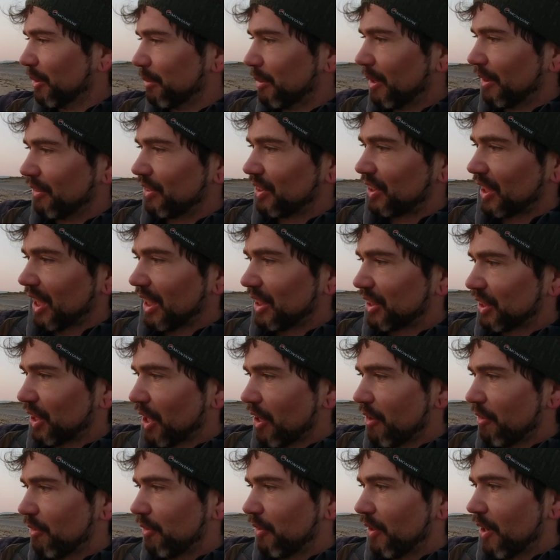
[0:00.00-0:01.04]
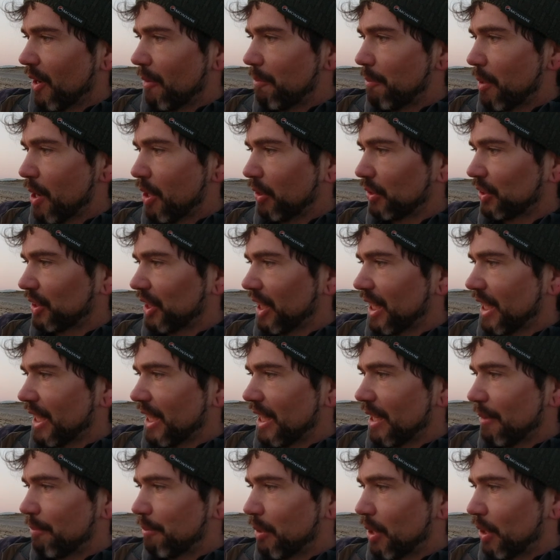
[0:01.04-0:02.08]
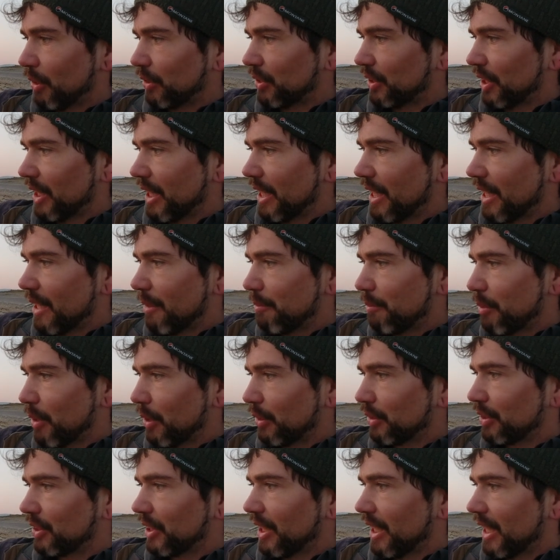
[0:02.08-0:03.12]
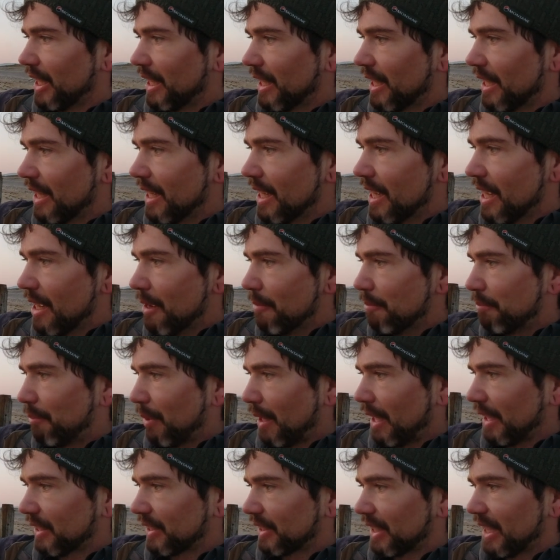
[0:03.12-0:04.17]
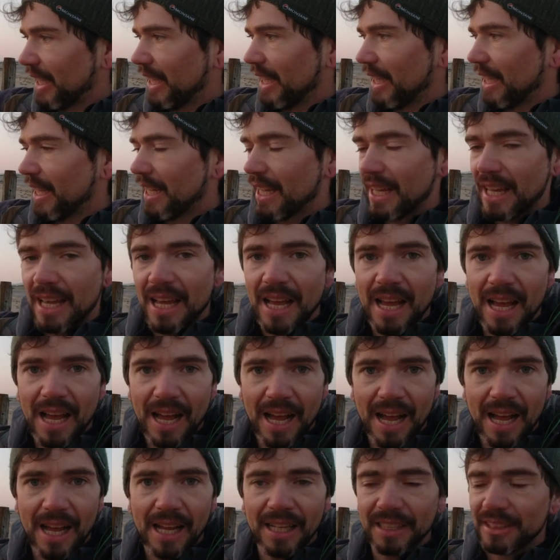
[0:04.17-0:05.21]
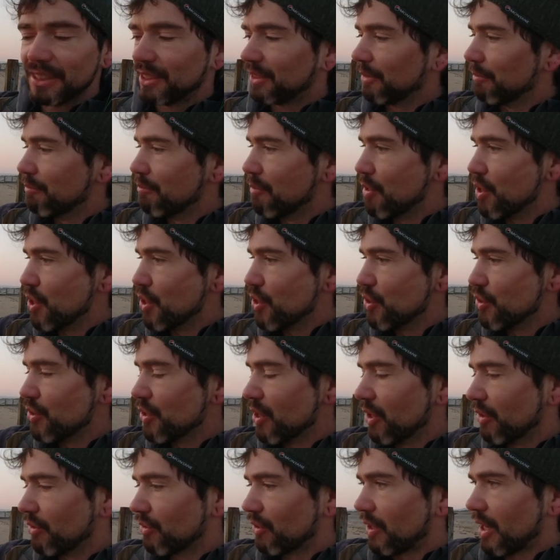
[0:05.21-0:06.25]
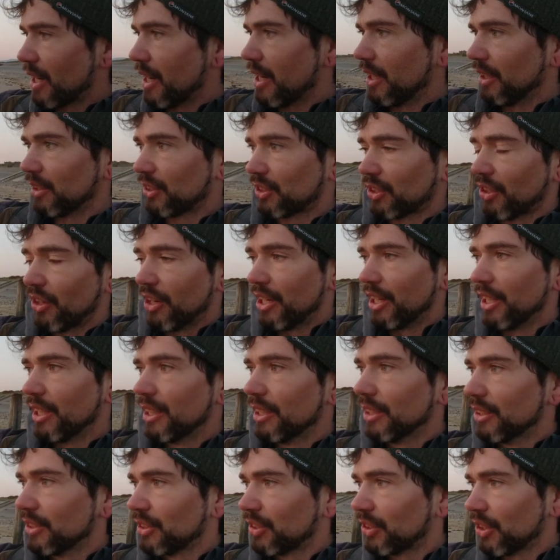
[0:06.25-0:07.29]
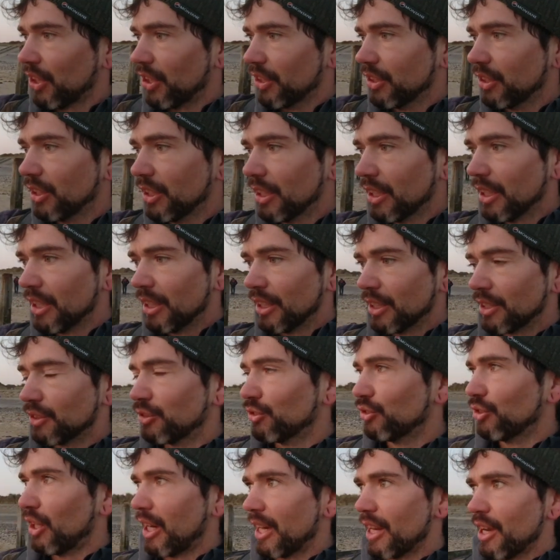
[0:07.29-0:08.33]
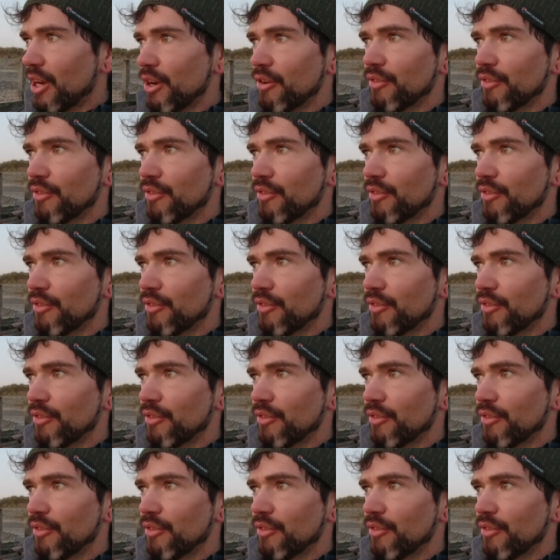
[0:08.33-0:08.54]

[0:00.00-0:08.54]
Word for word: up, and I've decided to go for a post here, a post here, a post here, basket and moon, right, sun right